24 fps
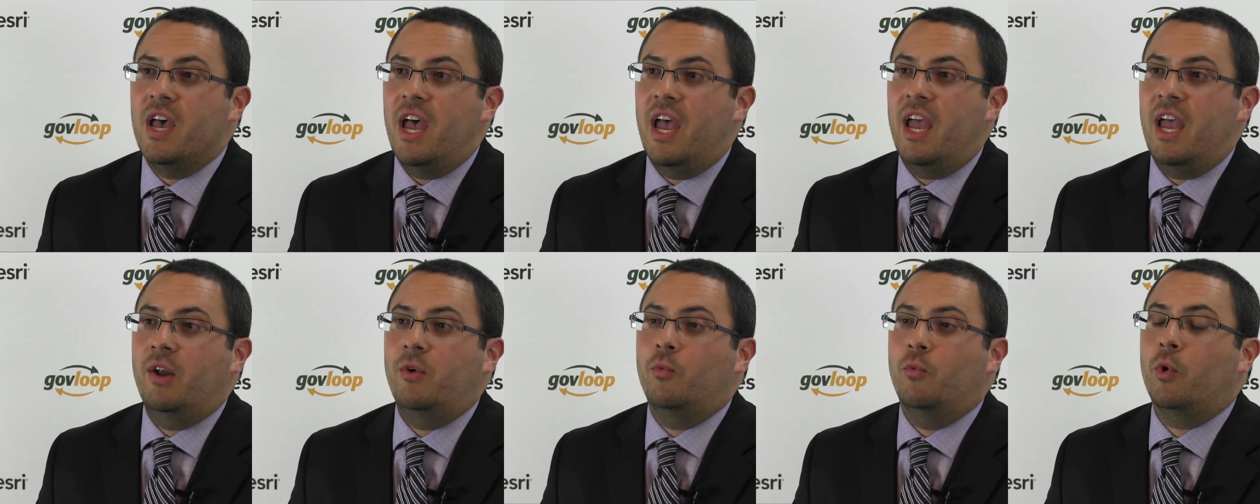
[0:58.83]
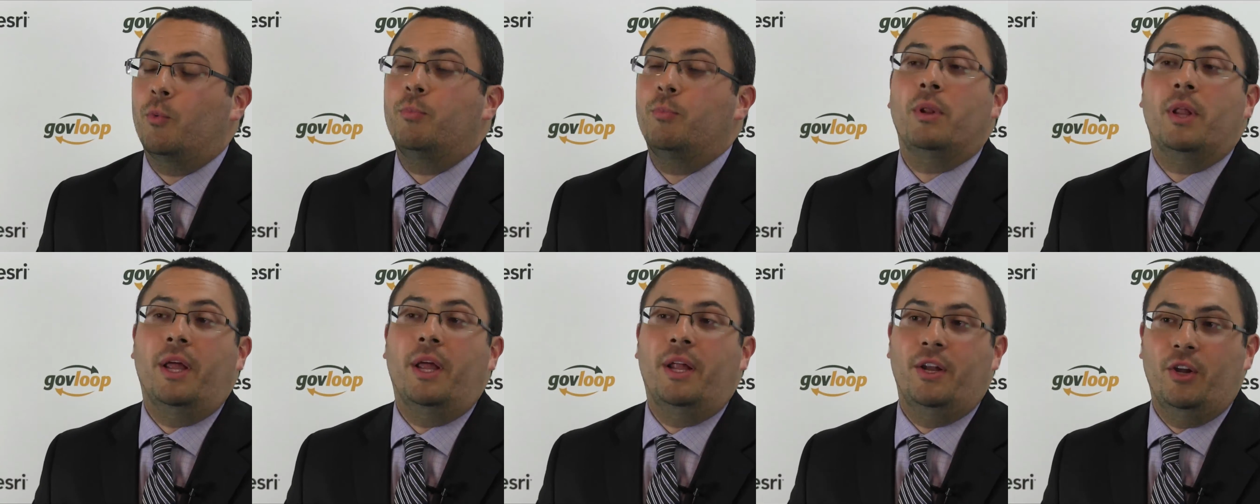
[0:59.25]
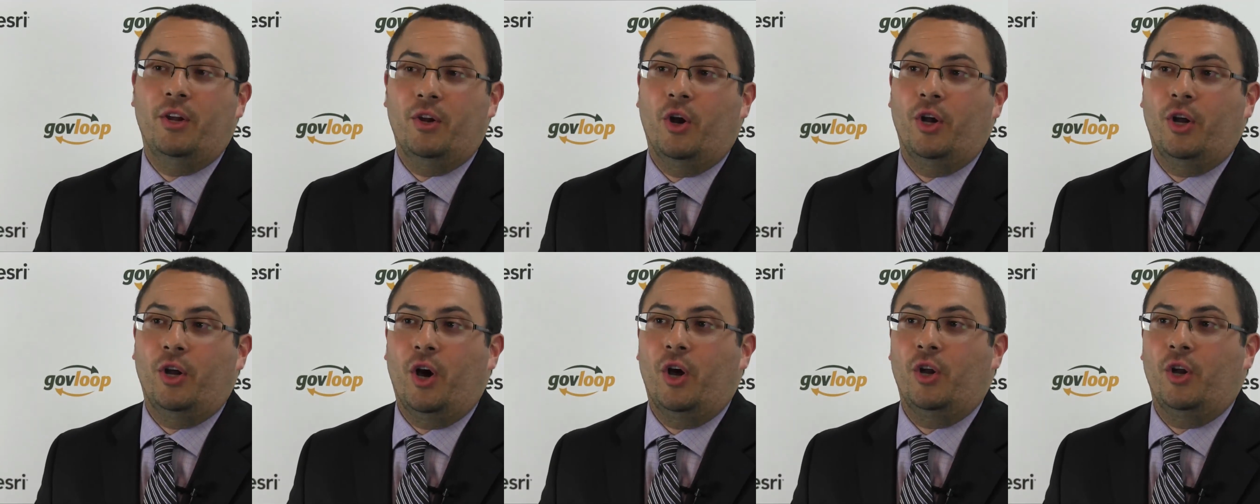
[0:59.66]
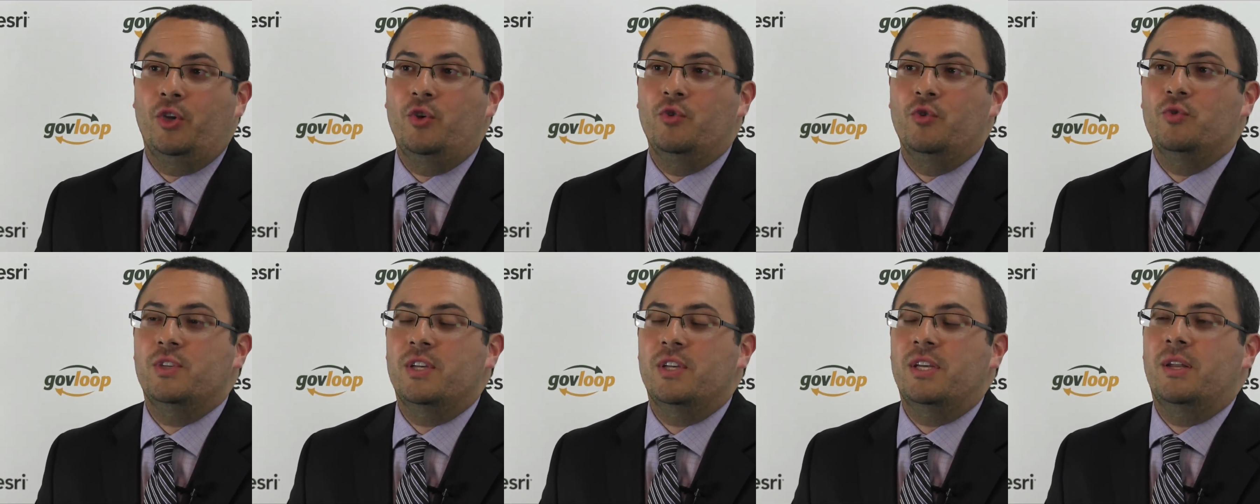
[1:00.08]
And we're planning on
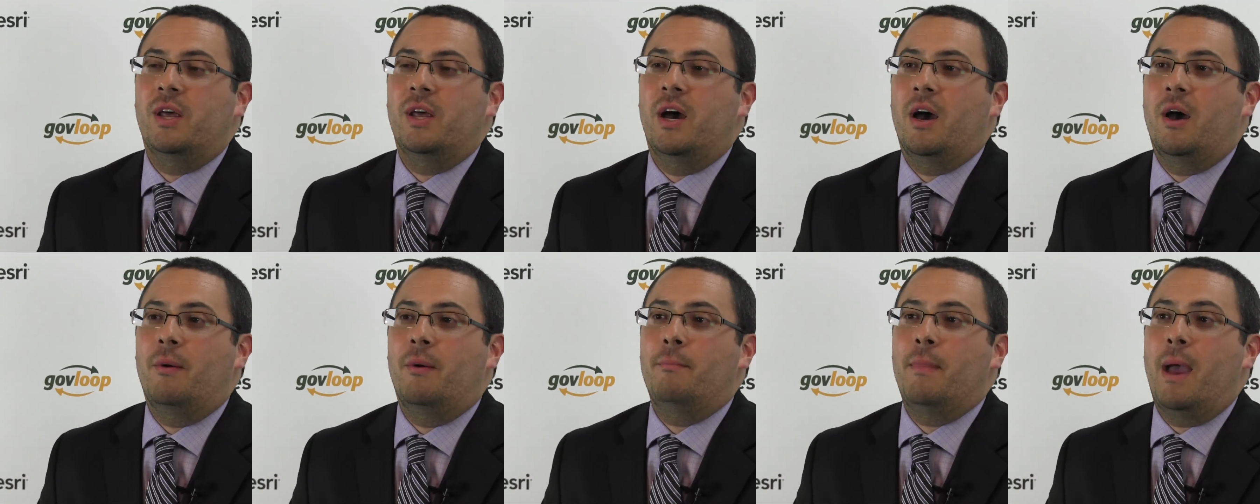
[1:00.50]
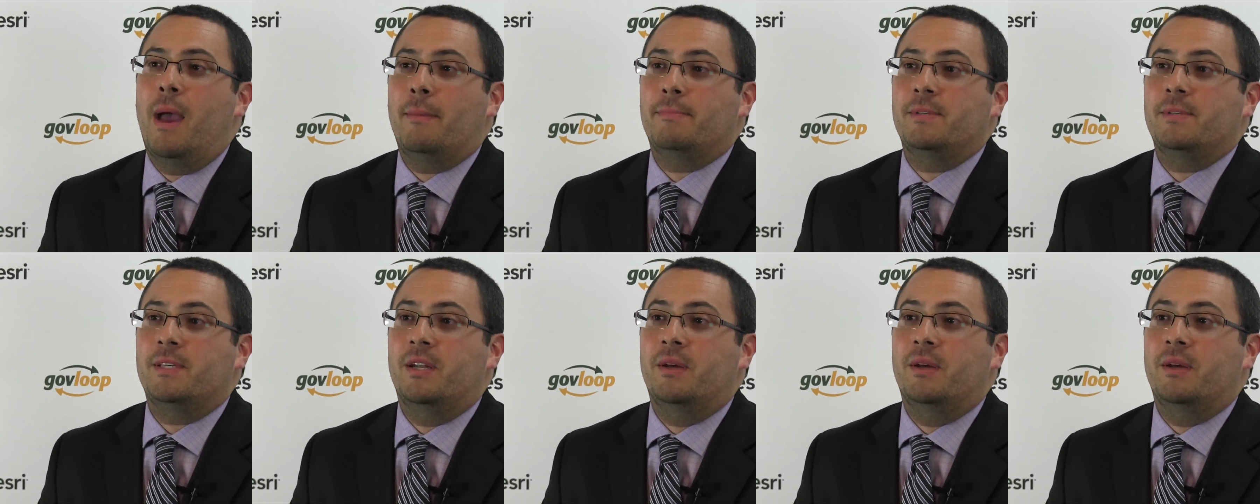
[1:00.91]
using maps